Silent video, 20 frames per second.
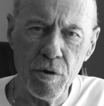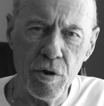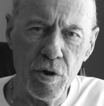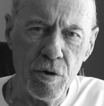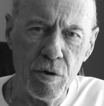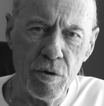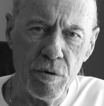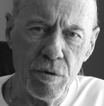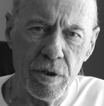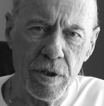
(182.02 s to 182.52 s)

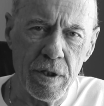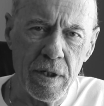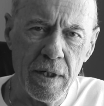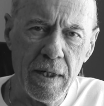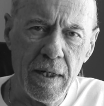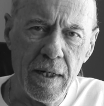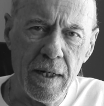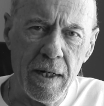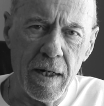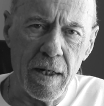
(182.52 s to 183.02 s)
use
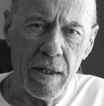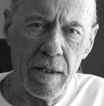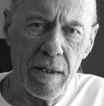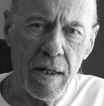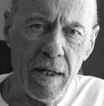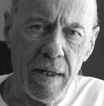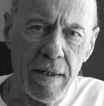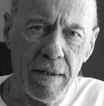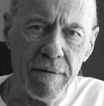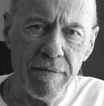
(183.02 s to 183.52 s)
a
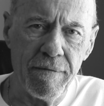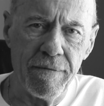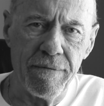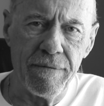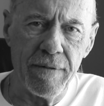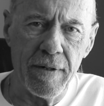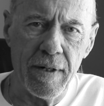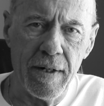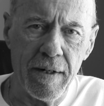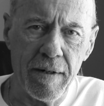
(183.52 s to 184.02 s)
lot
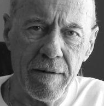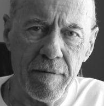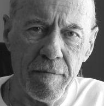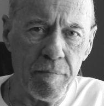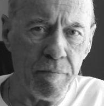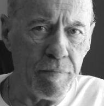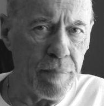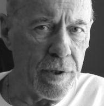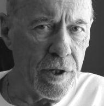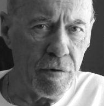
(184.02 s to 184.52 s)
of uh,
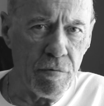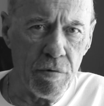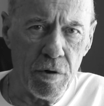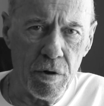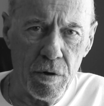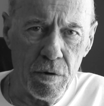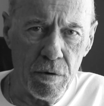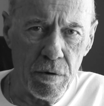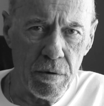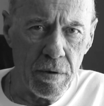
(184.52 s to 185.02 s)

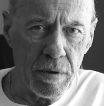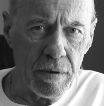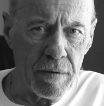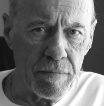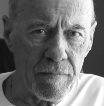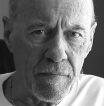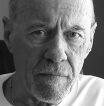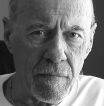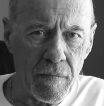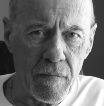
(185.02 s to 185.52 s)
B-roll
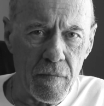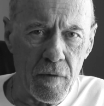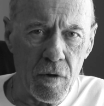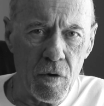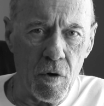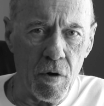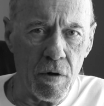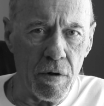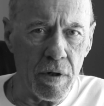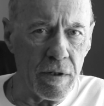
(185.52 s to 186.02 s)

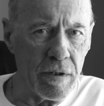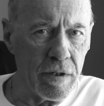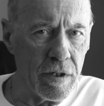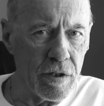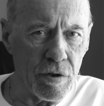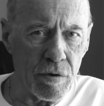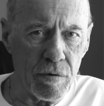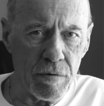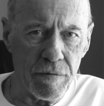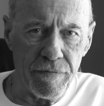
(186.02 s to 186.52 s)
or
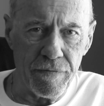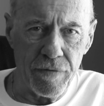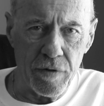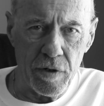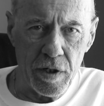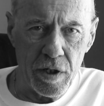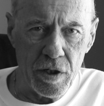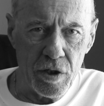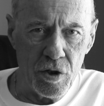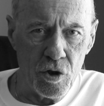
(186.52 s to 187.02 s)
additional
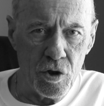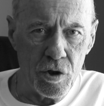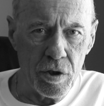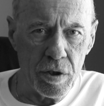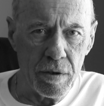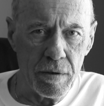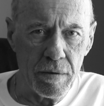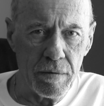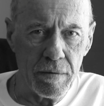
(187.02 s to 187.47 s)
footage